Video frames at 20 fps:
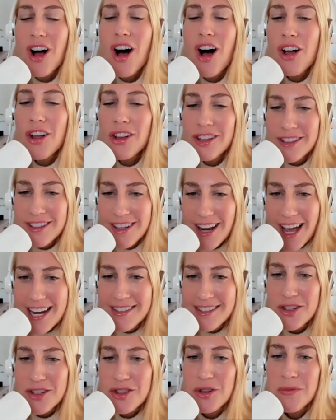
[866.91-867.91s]
all nine
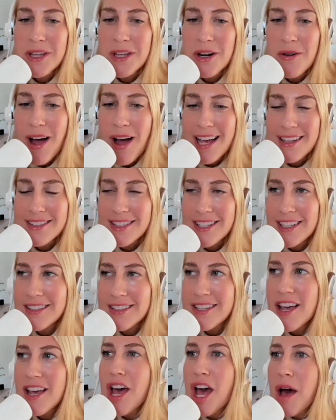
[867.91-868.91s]
essential amino
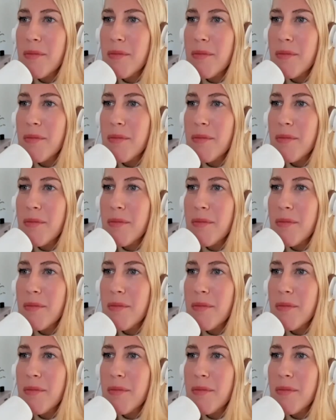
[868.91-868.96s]
acids.